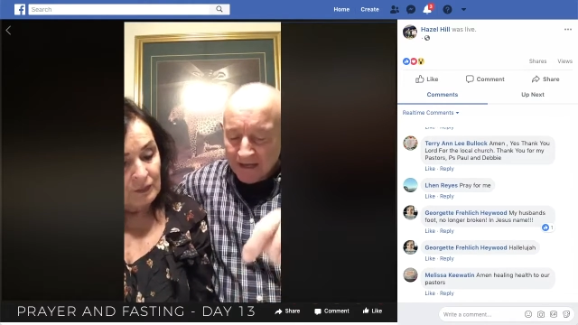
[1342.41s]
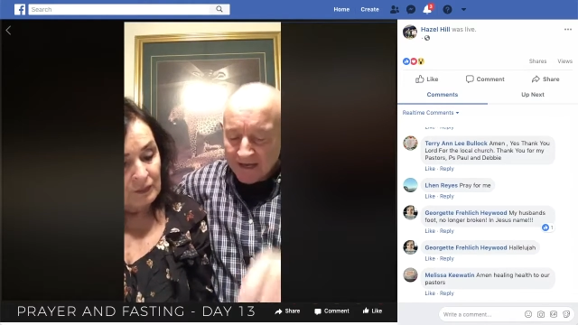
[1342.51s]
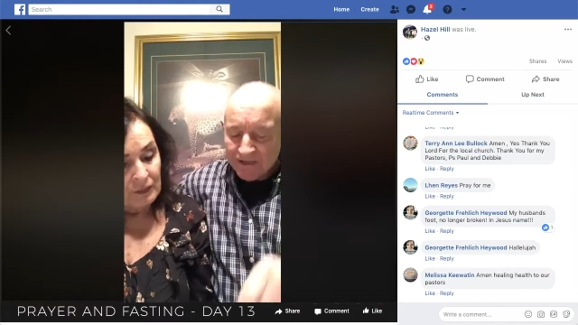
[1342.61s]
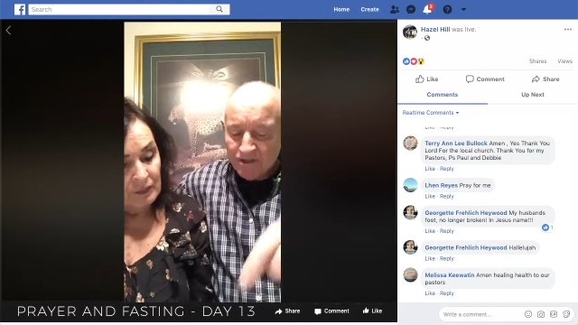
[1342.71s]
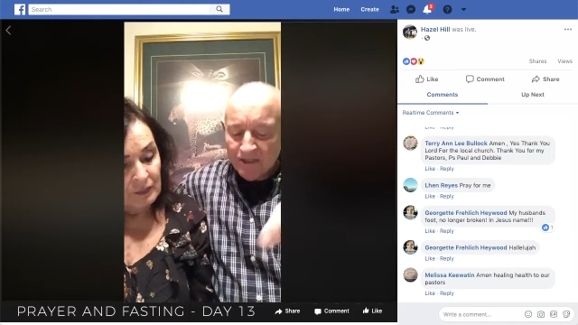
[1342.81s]

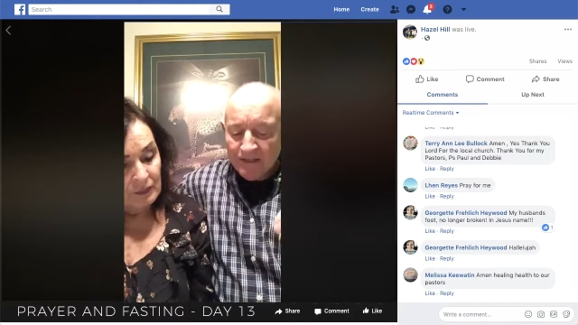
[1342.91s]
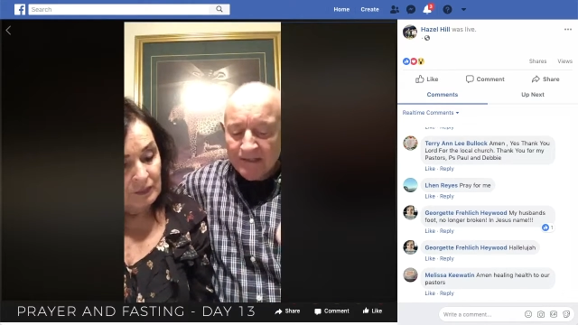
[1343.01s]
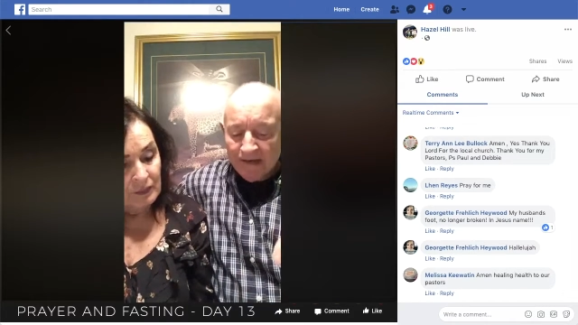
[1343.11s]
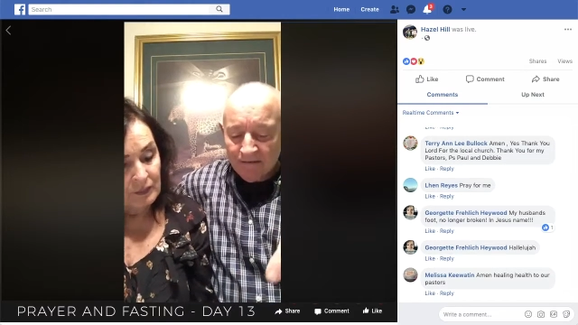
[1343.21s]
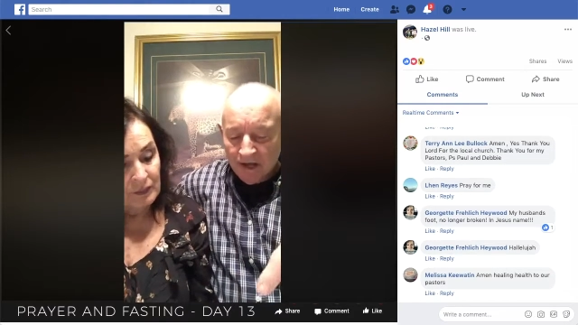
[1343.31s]
Speaker 1: casting
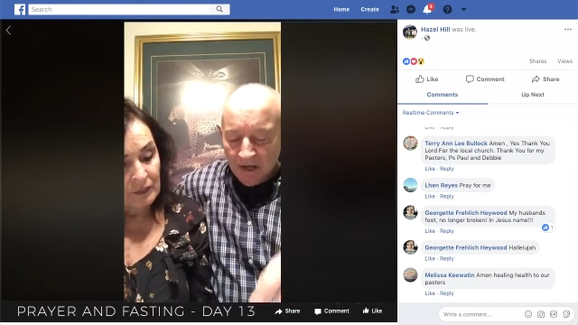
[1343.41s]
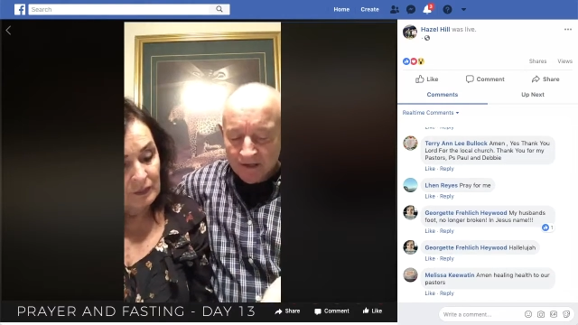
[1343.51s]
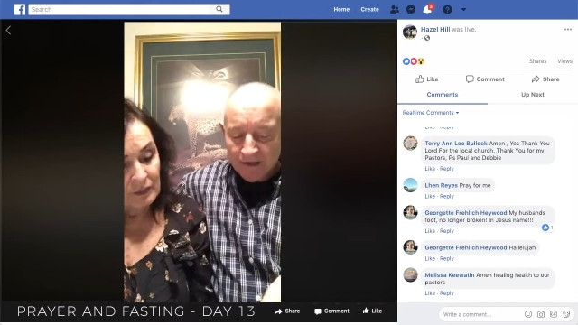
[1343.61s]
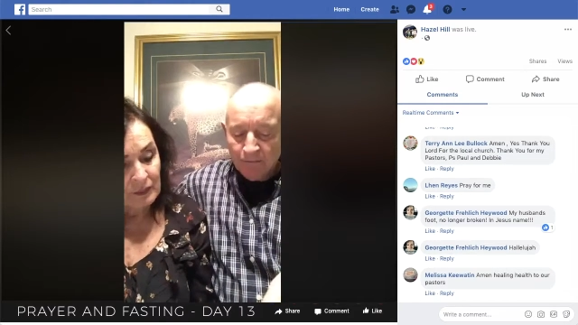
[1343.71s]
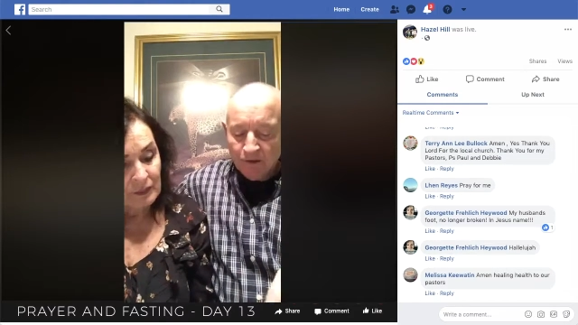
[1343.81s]
down
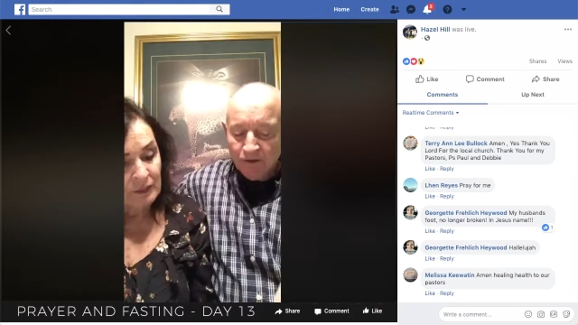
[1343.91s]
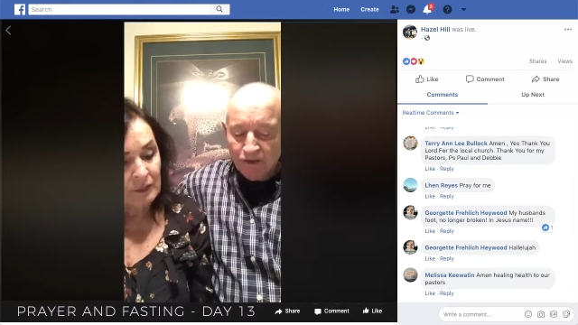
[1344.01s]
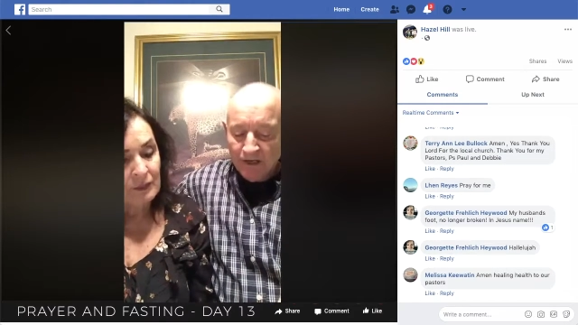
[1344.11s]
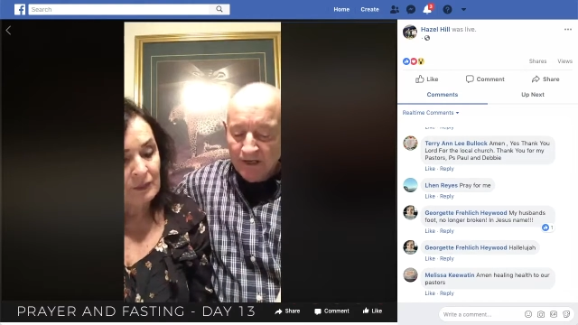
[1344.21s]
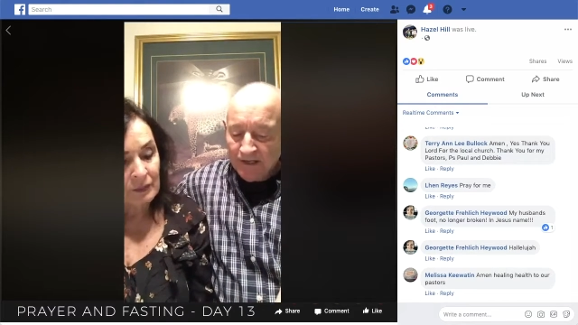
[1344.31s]
arguments